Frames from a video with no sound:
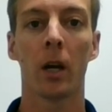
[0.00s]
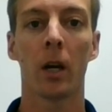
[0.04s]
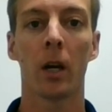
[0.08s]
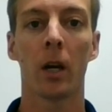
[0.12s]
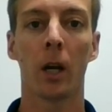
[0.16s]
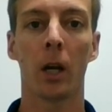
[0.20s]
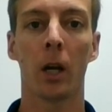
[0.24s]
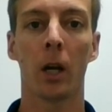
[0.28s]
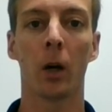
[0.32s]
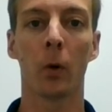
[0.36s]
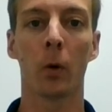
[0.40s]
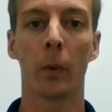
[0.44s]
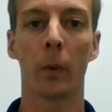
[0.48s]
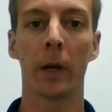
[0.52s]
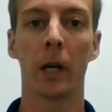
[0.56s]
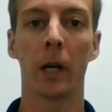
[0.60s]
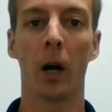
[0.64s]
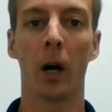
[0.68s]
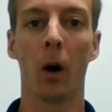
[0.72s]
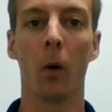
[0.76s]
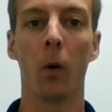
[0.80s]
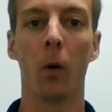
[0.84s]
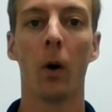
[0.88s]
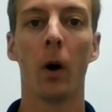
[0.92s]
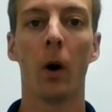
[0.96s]
Here we
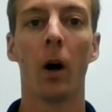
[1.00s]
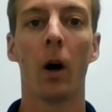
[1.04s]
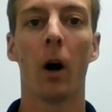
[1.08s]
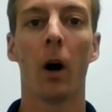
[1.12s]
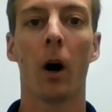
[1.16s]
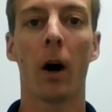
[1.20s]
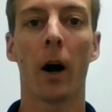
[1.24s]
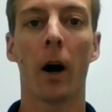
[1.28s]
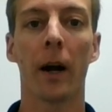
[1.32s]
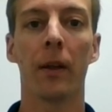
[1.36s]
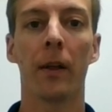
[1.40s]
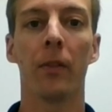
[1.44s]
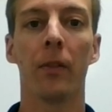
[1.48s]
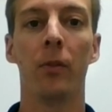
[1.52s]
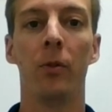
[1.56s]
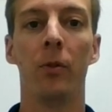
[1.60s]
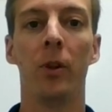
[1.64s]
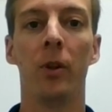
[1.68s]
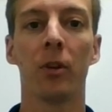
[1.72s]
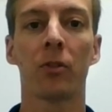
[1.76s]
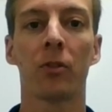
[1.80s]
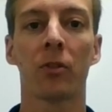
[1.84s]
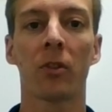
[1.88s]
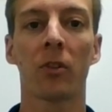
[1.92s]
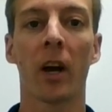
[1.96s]
go. All right,
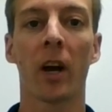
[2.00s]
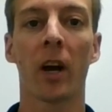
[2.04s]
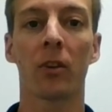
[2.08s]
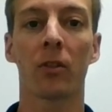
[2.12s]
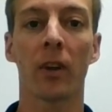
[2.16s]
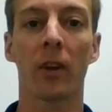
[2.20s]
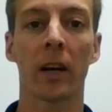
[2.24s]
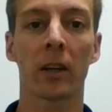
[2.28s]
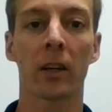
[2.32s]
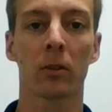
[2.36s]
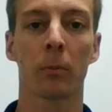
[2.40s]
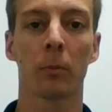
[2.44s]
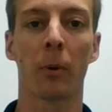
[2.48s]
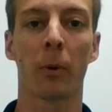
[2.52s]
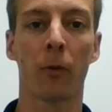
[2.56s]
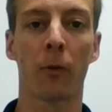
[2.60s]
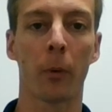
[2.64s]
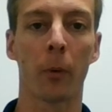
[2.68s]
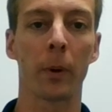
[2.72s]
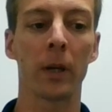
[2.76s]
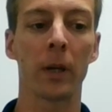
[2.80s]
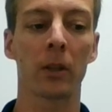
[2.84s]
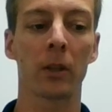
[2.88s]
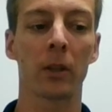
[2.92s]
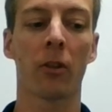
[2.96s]
this test, actually, before
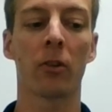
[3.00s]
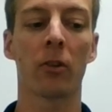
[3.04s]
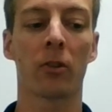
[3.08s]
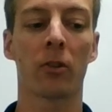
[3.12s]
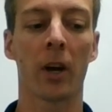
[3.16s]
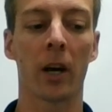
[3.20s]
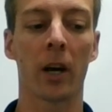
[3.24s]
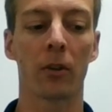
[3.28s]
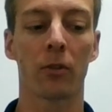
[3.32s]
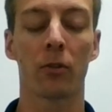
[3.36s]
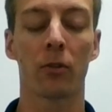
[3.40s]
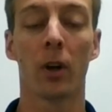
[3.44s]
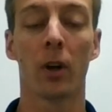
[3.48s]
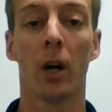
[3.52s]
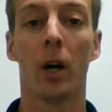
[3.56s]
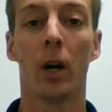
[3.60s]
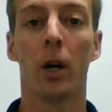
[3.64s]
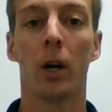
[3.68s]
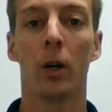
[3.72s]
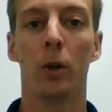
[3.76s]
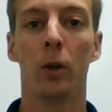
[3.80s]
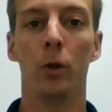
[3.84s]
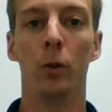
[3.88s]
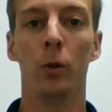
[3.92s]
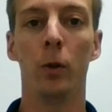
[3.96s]
we get to the test,
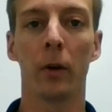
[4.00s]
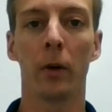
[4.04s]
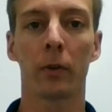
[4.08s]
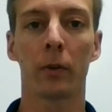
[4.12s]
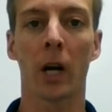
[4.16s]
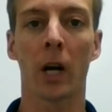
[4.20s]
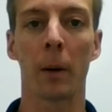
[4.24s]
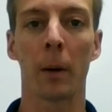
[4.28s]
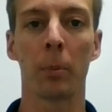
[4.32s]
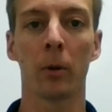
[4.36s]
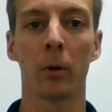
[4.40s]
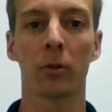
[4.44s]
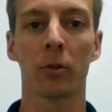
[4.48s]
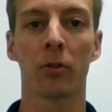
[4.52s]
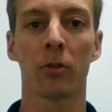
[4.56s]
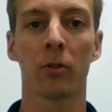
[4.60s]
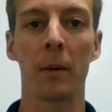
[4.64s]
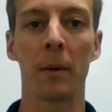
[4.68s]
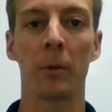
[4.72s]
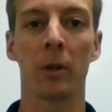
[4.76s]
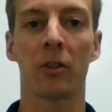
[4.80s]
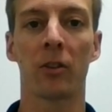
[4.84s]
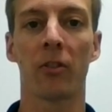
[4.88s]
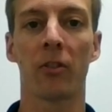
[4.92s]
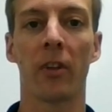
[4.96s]
you have a couple
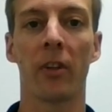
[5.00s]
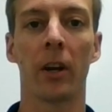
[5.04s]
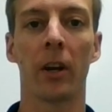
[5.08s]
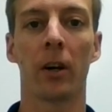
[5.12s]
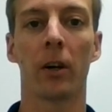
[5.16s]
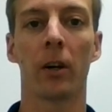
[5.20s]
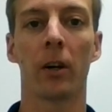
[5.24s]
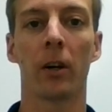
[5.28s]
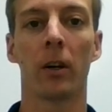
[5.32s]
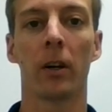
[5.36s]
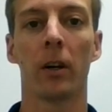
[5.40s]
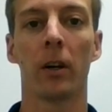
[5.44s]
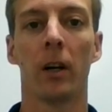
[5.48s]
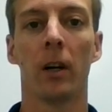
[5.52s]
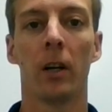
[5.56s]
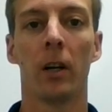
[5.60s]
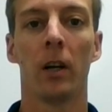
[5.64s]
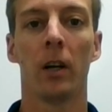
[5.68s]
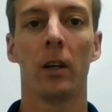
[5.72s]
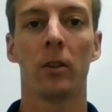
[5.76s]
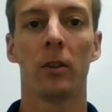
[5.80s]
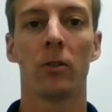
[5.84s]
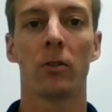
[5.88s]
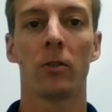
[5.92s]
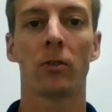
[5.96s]
assignments that are
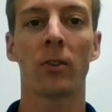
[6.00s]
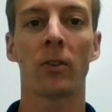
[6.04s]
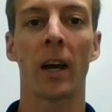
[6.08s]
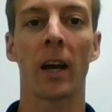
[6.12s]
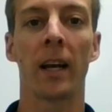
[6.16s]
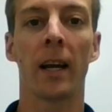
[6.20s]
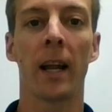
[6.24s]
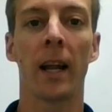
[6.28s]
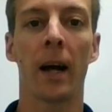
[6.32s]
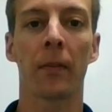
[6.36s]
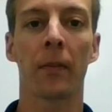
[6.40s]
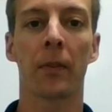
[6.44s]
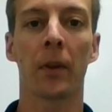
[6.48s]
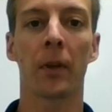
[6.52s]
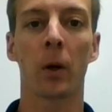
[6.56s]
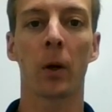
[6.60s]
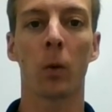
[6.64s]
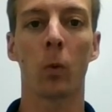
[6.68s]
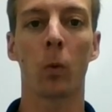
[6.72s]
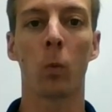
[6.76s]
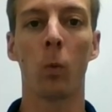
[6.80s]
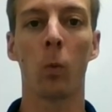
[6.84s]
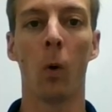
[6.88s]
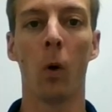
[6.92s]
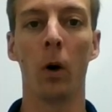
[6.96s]
standing out there.
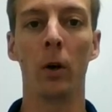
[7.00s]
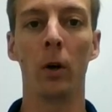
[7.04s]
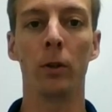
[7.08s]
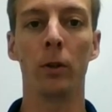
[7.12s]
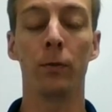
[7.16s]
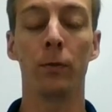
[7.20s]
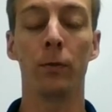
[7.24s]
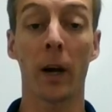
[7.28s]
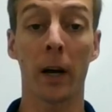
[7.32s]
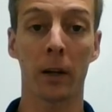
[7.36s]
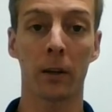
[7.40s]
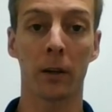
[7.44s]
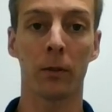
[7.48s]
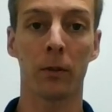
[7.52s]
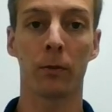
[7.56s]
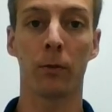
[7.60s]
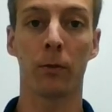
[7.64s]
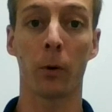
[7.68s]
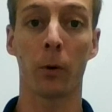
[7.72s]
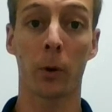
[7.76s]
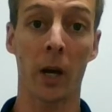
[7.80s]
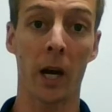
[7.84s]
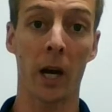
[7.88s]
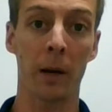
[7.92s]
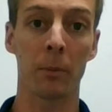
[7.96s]
One, you've got a
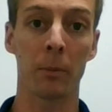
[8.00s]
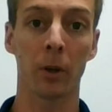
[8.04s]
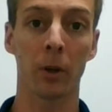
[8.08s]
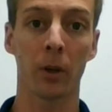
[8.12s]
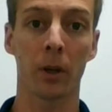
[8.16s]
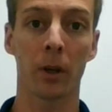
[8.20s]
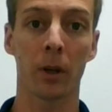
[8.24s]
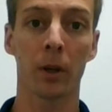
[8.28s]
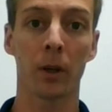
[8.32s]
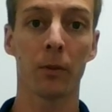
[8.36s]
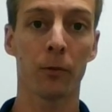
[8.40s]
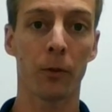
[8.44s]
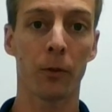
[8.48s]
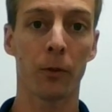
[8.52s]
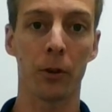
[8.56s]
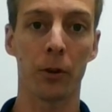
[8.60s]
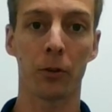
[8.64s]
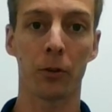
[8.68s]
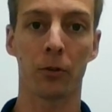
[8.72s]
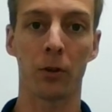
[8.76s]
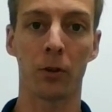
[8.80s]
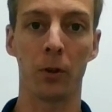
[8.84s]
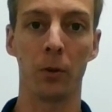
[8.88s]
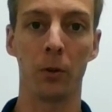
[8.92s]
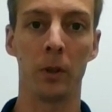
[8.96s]
vocabulary for
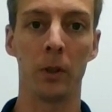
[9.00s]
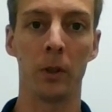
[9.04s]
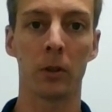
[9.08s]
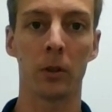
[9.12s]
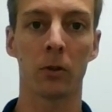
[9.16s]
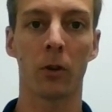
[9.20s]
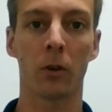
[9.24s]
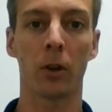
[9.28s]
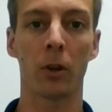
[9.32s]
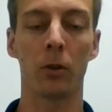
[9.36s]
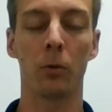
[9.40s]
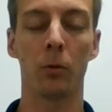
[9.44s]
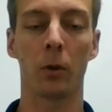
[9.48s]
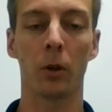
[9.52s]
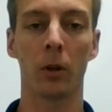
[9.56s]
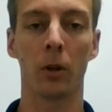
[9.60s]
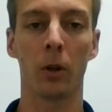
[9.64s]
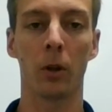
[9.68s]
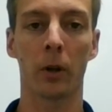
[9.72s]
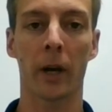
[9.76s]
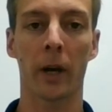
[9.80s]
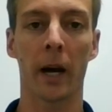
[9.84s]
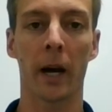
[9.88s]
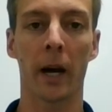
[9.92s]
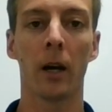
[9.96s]
this unit that you could
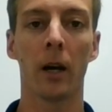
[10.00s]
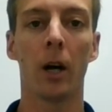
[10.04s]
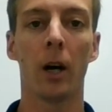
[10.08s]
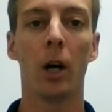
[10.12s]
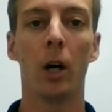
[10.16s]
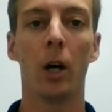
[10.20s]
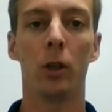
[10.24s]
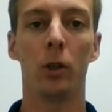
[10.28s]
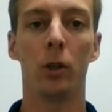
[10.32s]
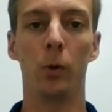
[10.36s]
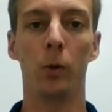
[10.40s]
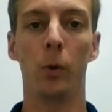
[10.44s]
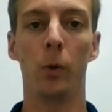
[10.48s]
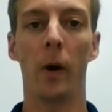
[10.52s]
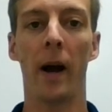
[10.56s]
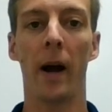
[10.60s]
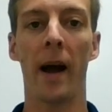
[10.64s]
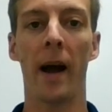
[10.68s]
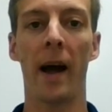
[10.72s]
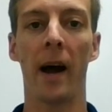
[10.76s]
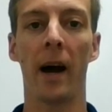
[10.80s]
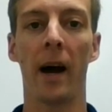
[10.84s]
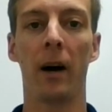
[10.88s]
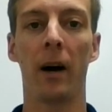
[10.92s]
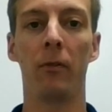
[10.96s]
look at. You
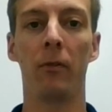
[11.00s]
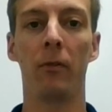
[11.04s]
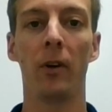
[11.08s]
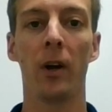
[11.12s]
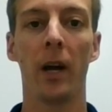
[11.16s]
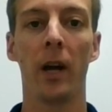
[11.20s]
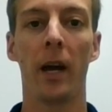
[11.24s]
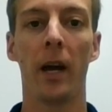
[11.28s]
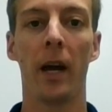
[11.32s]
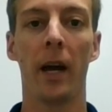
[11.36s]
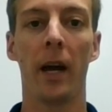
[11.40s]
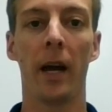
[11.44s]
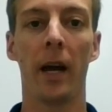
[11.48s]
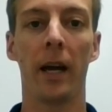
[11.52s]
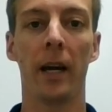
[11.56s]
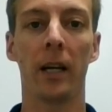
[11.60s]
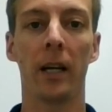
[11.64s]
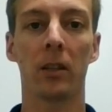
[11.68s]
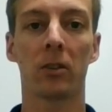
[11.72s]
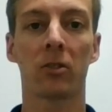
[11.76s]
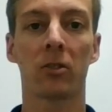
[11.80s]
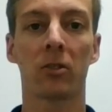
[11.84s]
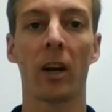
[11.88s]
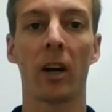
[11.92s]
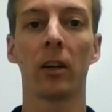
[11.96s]
have a
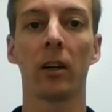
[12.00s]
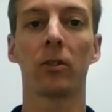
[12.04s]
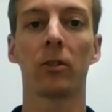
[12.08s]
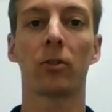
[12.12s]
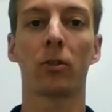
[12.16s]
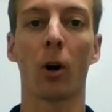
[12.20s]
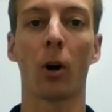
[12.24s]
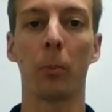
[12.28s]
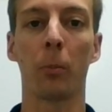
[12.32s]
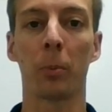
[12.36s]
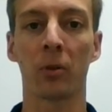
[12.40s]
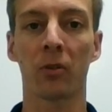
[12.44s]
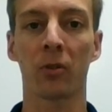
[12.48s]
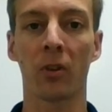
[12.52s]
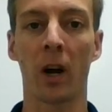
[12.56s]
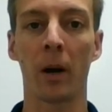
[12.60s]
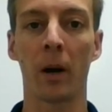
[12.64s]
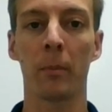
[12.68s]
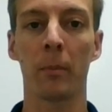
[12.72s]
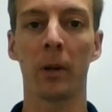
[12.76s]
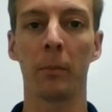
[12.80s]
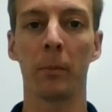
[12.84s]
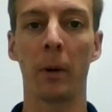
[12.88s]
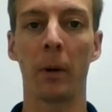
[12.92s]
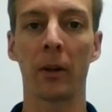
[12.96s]
telescope
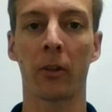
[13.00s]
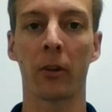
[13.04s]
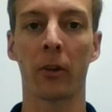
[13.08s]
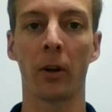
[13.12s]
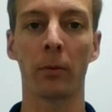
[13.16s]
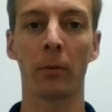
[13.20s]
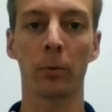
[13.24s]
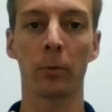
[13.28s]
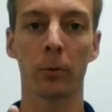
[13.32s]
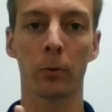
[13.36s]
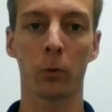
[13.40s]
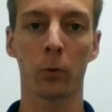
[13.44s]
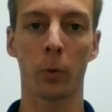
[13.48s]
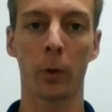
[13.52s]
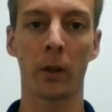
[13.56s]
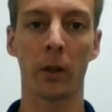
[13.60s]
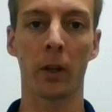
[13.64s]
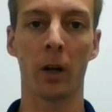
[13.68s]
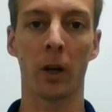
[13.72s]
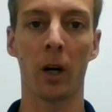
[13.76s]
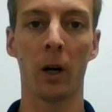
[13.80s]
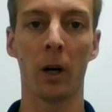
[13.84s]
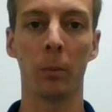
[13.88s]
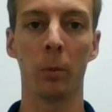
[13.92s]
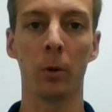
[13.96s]
assignment about the difference between the
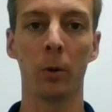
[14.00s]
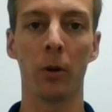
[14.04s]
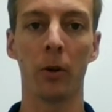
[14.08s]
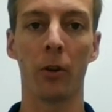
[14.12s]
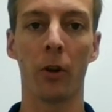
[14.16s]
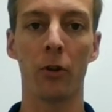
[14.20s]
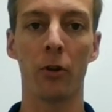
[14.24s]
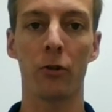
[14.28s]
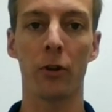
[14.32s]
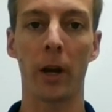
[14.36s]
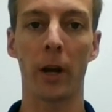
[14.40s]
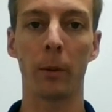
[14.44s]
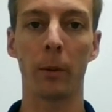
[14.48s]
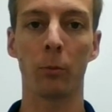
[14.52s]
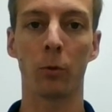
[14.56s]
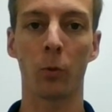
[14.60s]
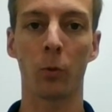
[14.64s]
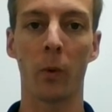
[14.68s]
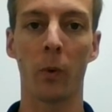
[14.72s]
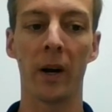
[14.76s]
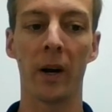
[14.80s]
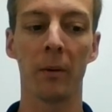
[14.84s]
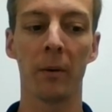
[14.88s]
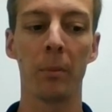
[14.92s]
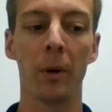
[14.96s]
Hubble and the James
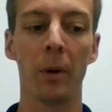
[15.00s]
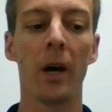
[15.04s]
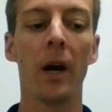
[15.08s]
Webb.